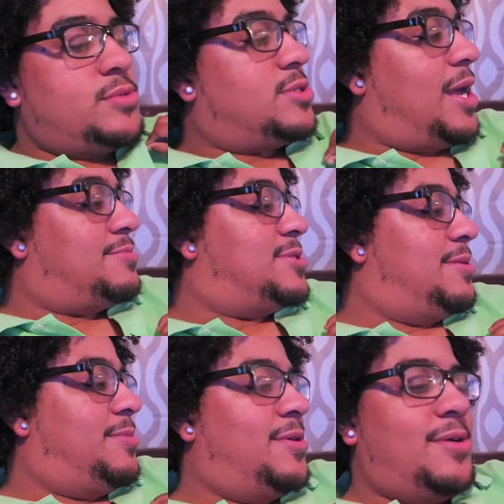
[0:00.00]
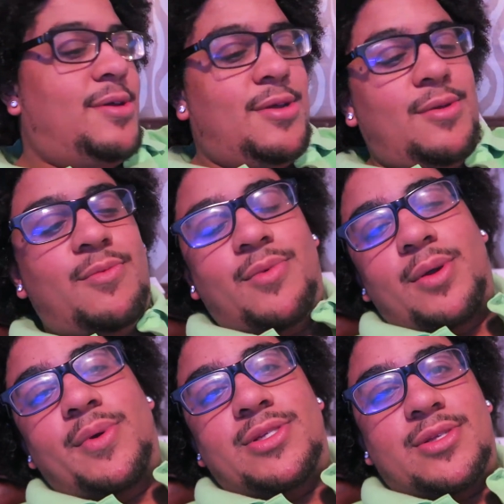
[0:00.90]
stop Simba, We
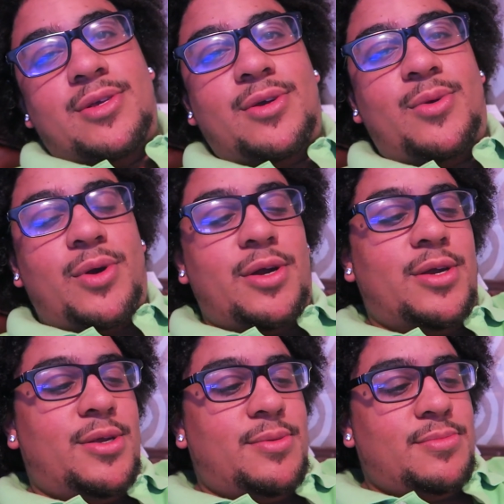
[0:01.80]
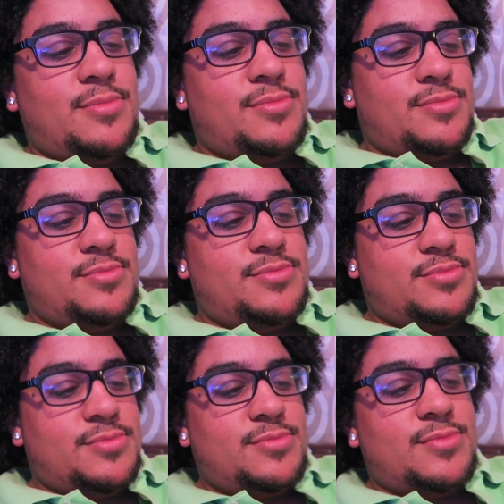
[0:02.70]
went to the aquarium.
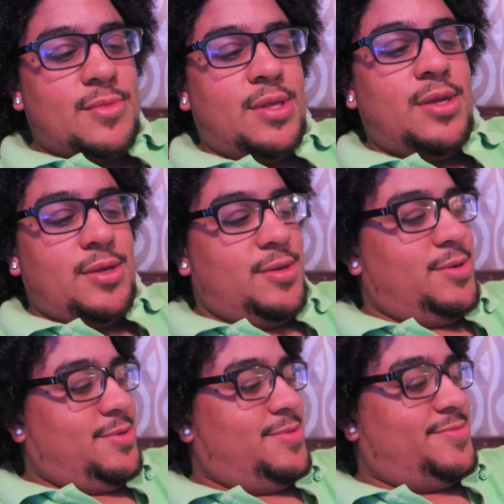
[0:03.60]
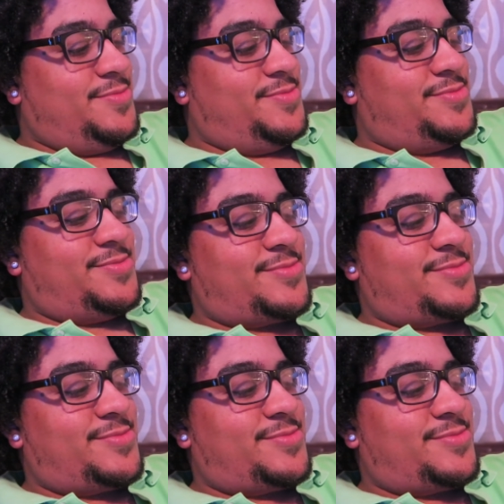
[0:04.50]
Daddy!